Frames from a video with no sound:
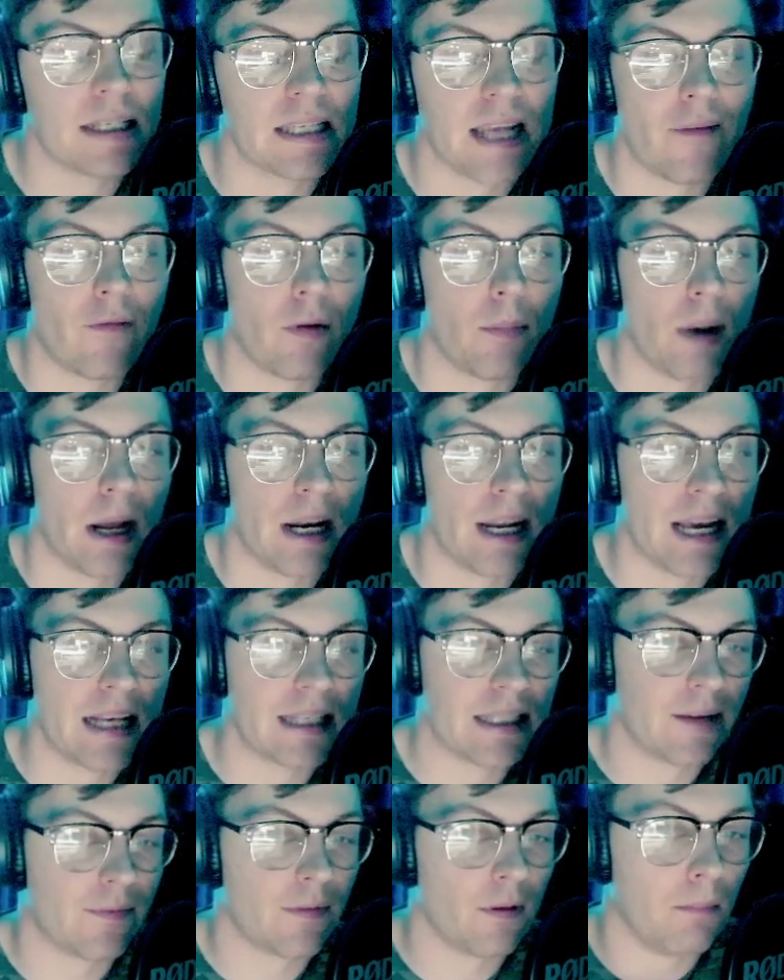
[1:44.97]
everybody has
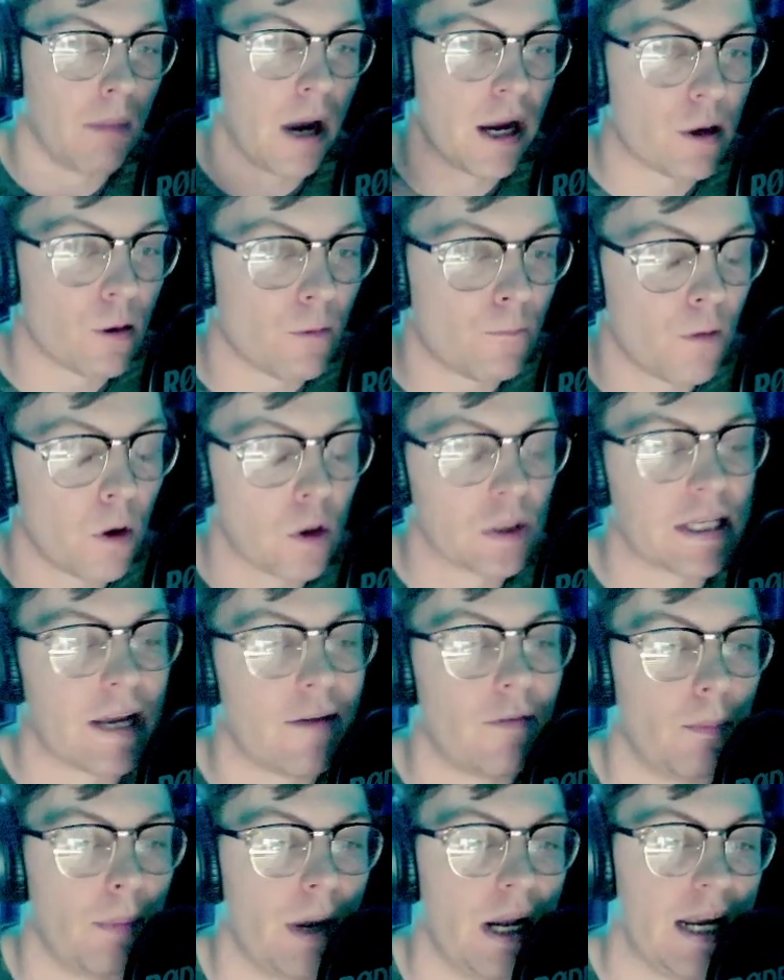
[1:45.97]
different microphones,
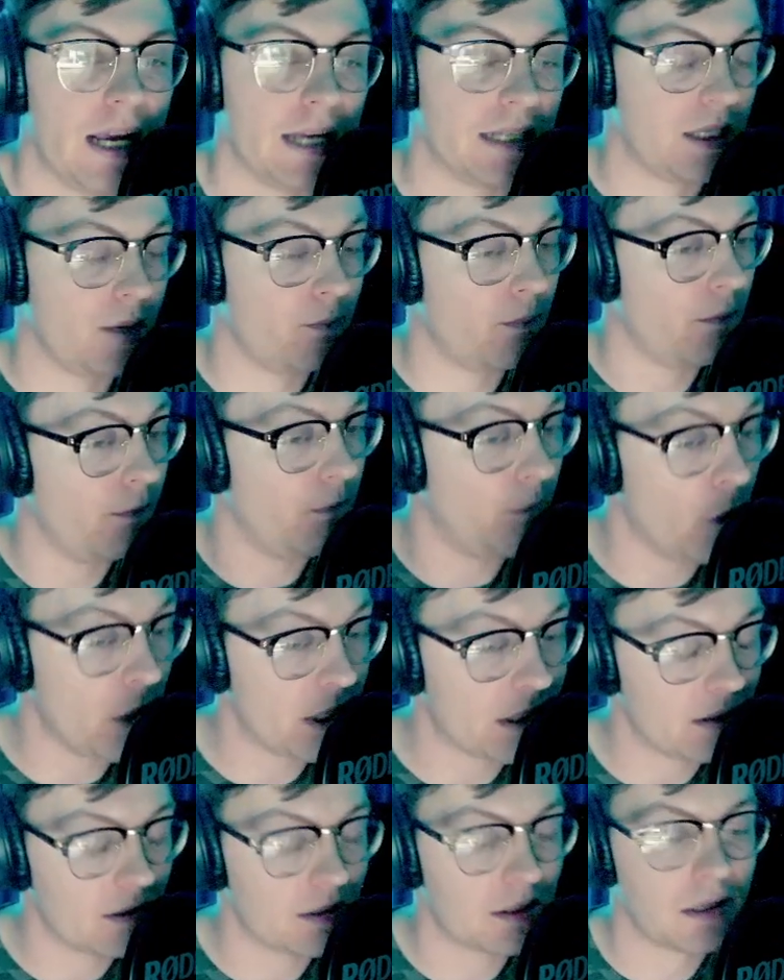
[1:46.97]
everybody has different
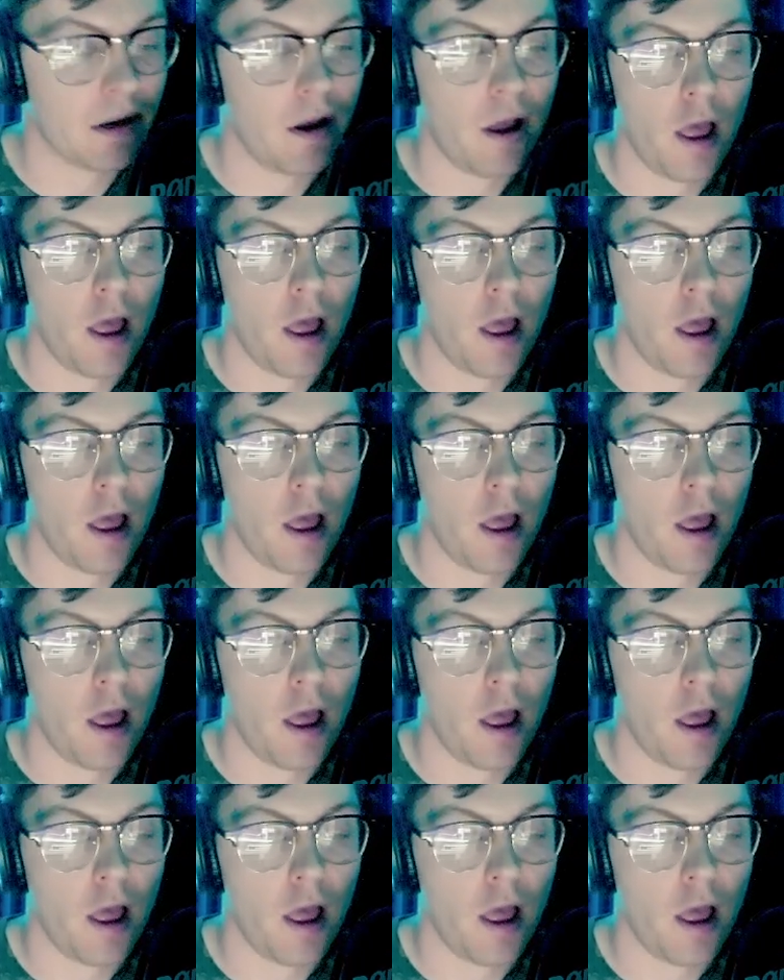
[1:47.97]
voices.